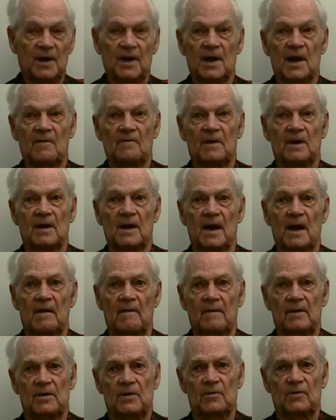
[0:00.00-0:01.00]
he never did
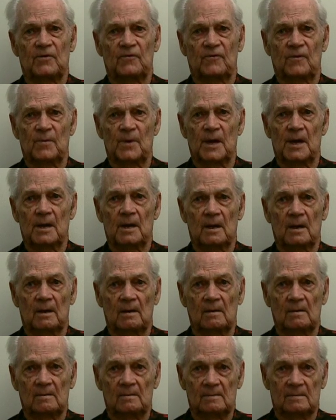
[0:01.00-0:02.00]
have any use for me.
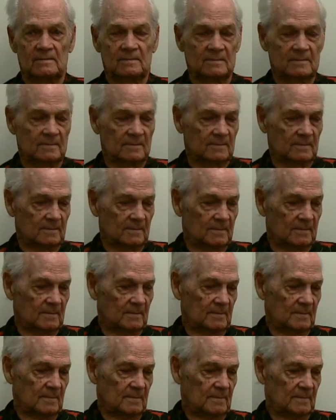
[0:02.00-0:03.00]

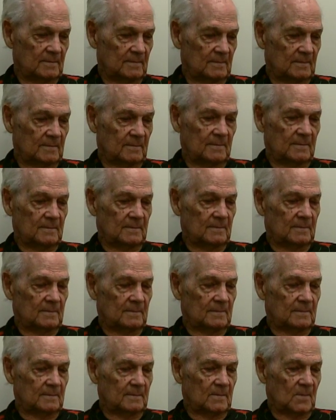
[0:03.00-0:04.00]
Oh, that's something
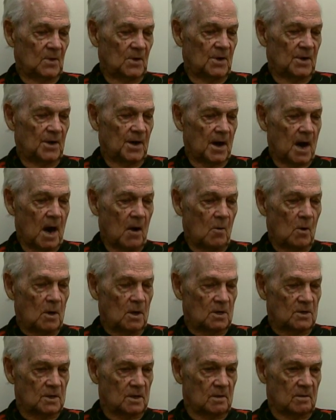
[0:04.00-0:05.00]
else. Yeah, I
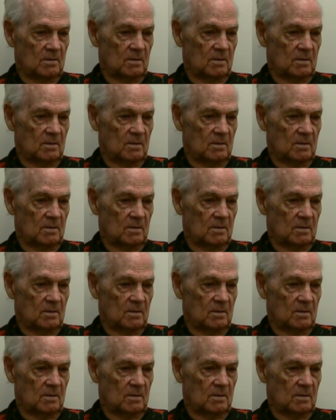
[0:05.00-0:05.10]
was